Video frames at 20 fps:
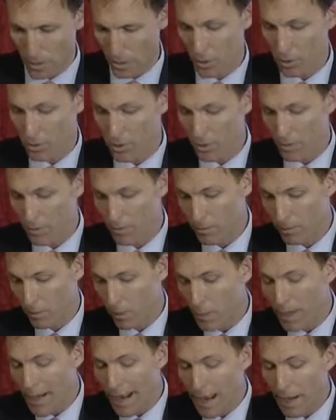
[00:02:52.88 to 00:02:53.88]
So
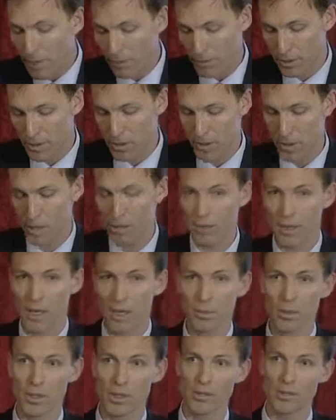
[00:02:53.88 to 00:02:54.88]
what we have to discover,
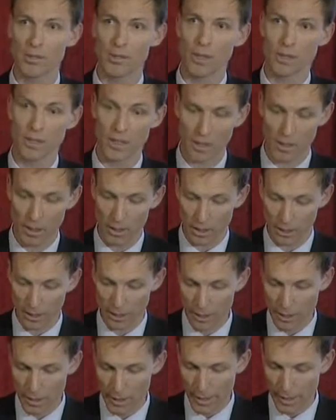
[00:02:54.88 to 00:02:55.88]
I believe, and
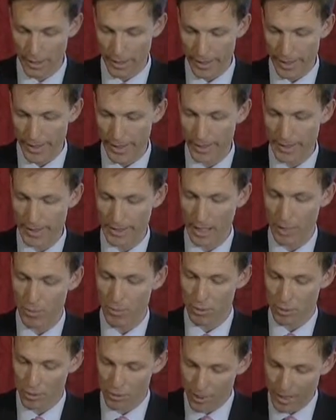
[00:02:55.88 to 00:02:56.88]
articulate, is a
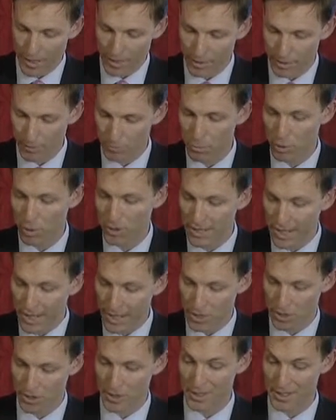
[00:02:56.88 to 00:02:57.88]
progressive
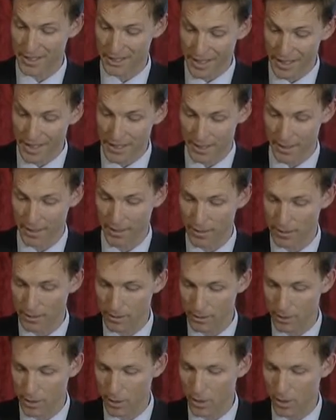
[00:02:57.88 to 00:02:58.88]
protectionist
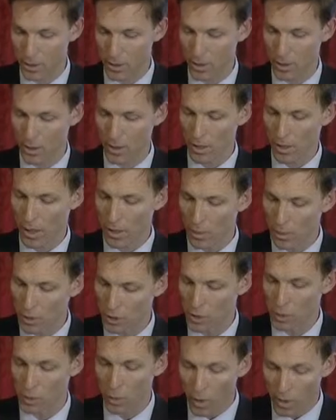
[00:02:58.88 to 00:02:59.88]
instinct,
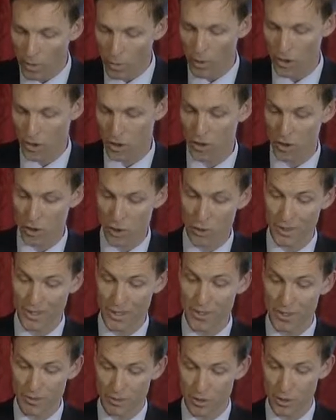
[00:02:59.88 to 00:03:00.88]
which is one which
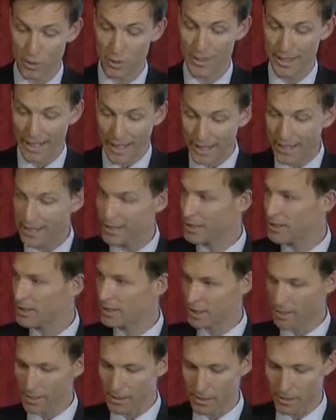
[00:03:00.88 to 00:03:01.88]
ensures individuals can
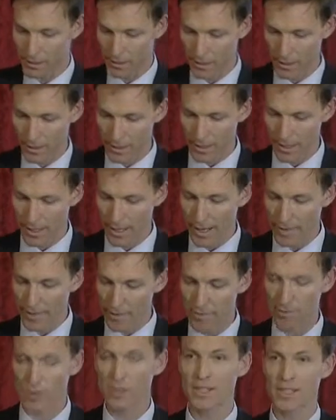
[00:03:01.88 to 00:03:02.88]
succeed in
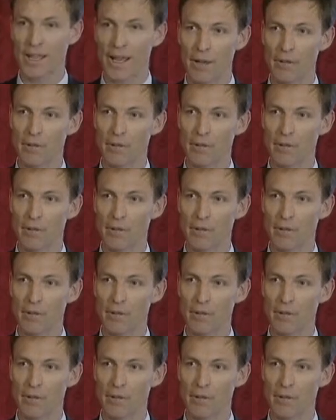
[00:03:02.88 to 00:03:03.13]
the first